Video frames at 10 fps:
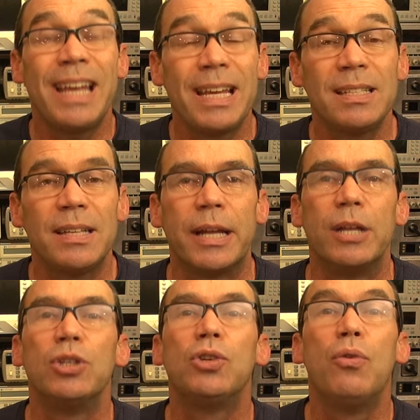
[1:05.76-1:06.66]

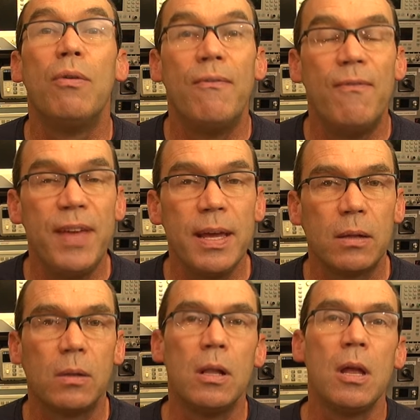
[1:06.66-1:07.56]
testing to
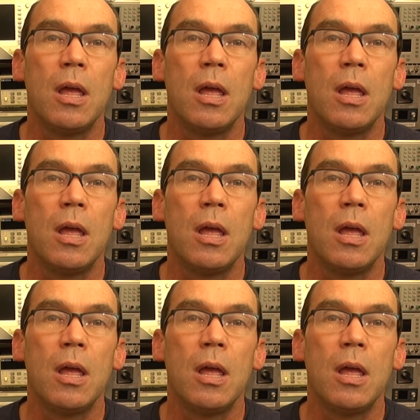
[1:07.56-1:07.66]
reveal